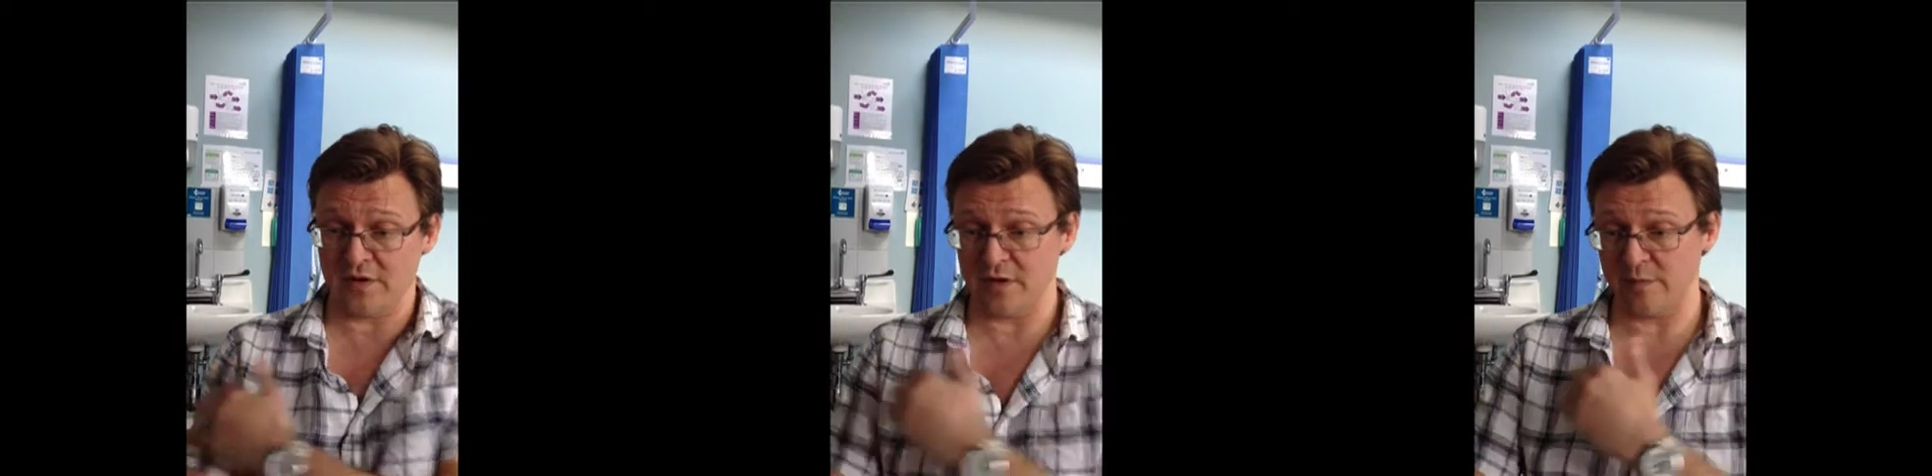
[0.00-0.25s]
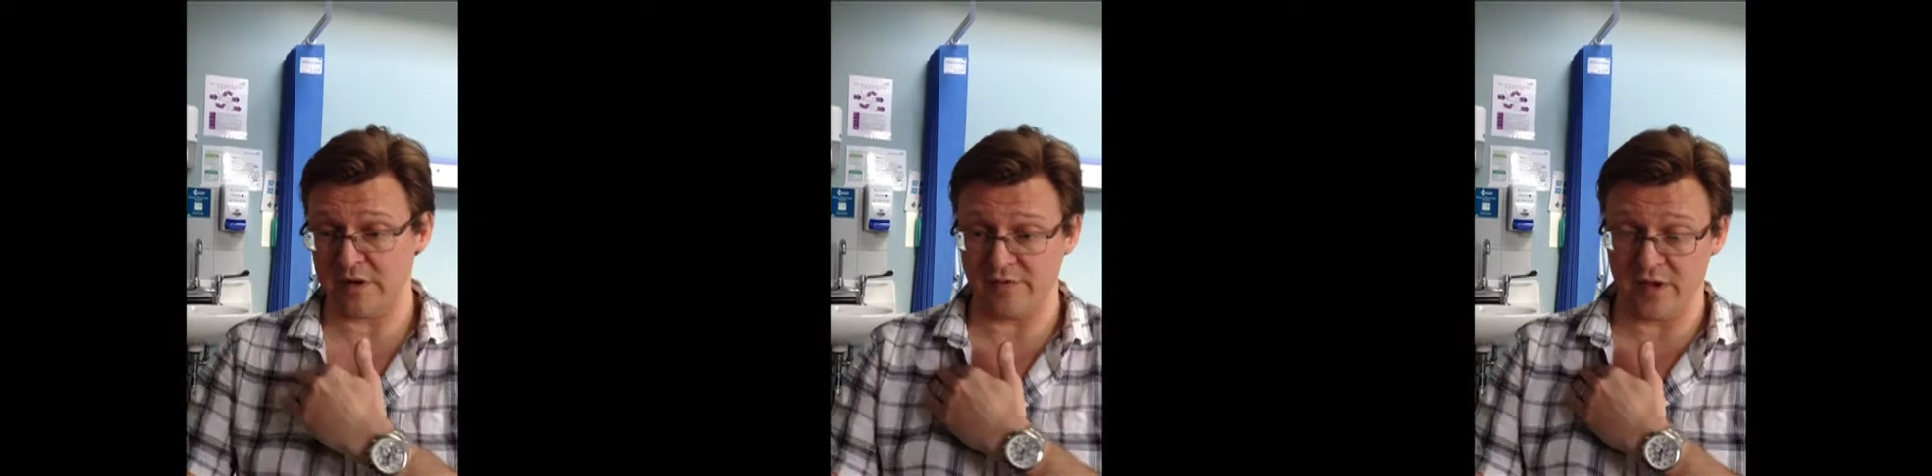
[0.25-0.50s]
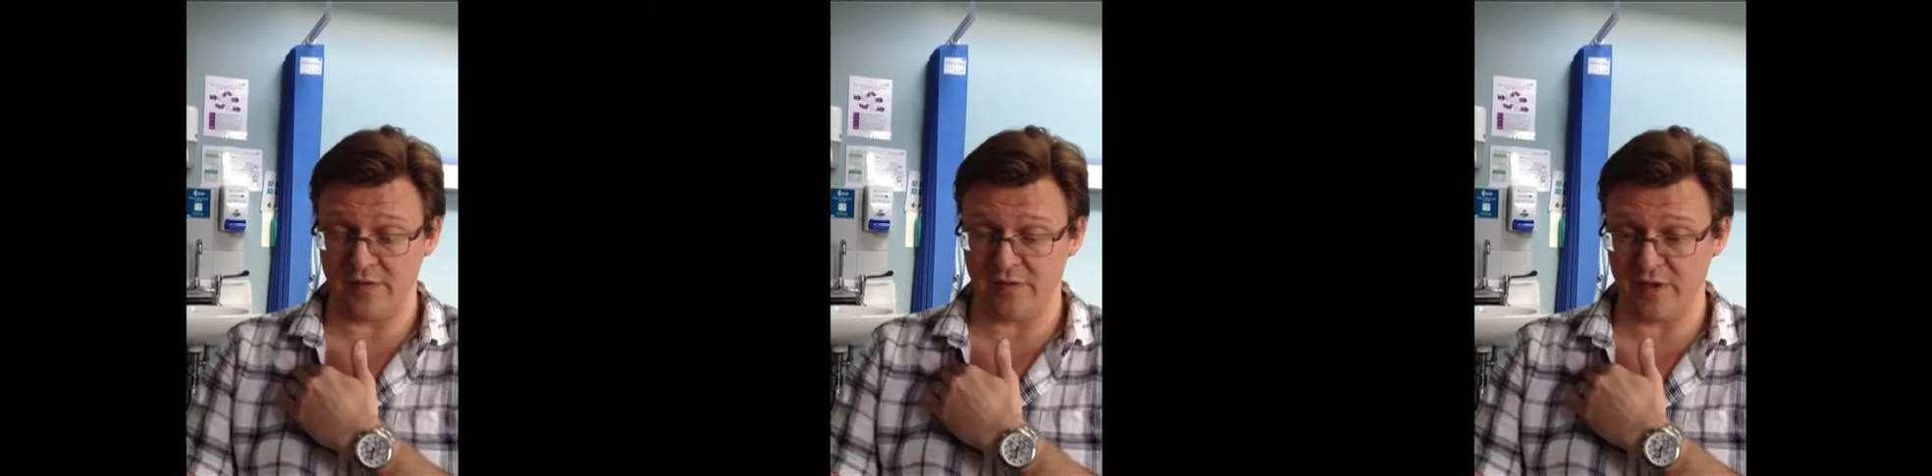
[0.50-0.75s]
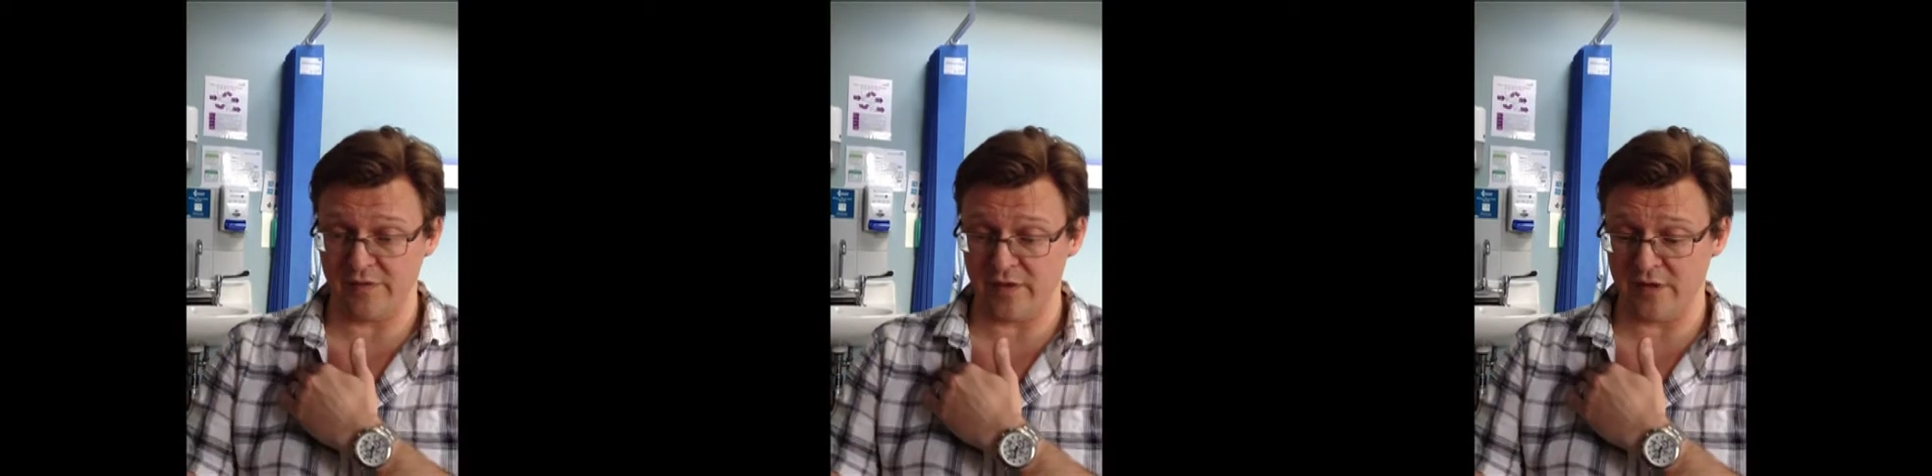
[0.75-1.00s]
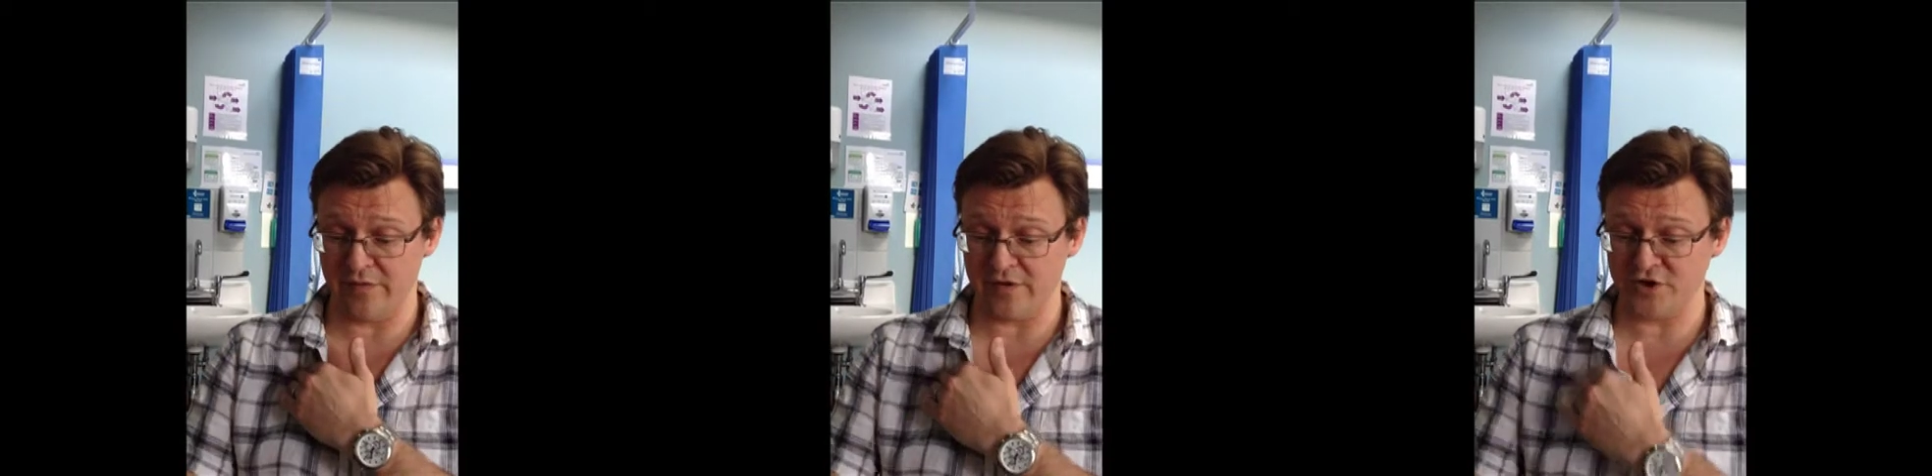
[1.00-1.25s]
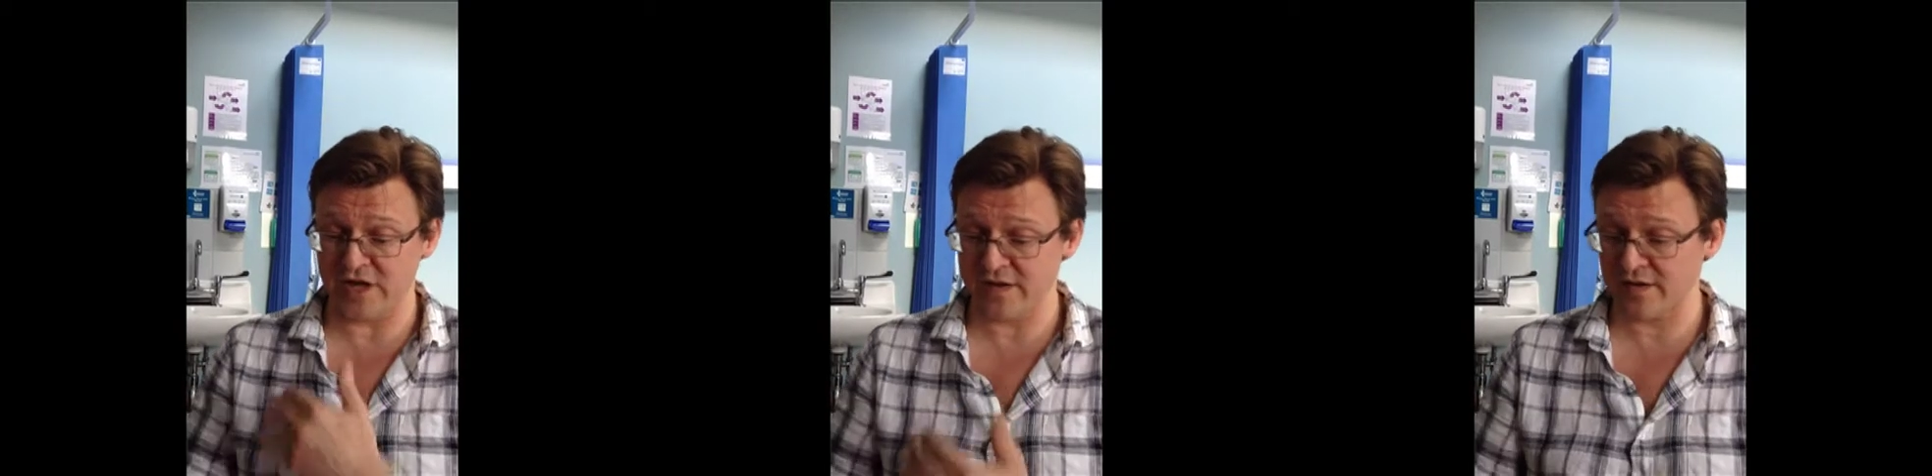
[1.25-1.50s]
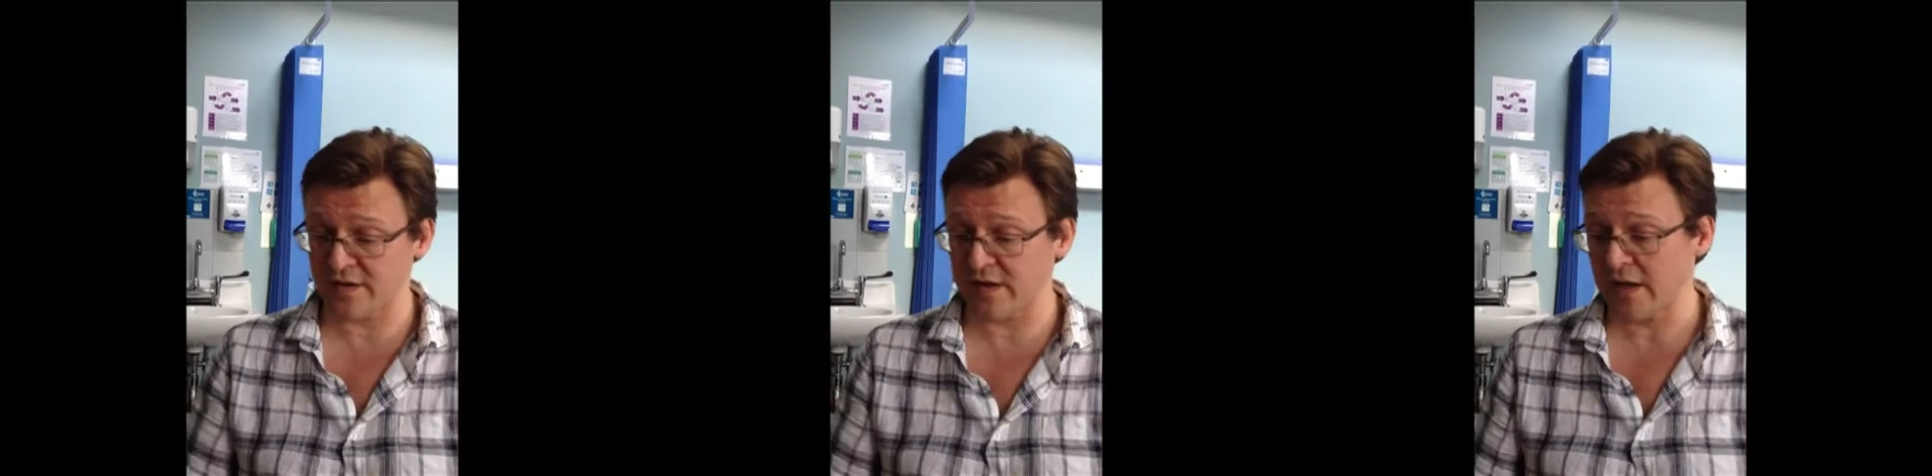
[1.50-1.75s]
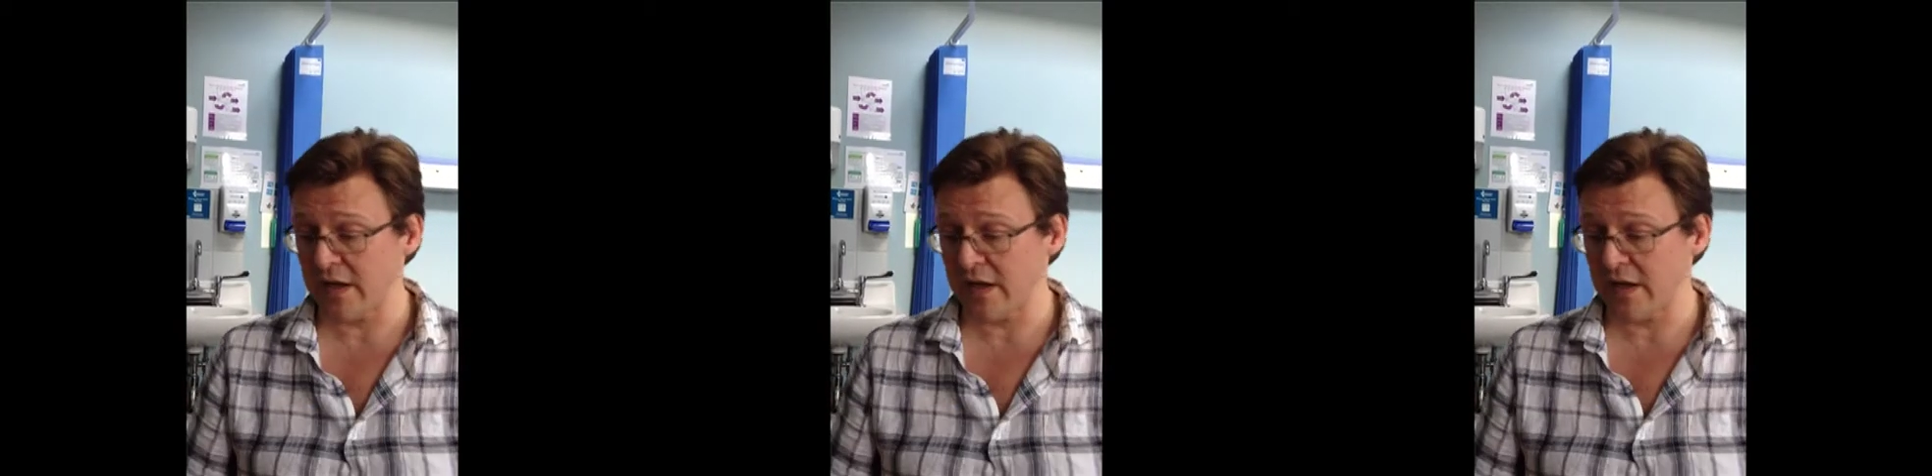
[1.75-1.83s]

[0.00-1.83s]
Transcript: little bit in the chest,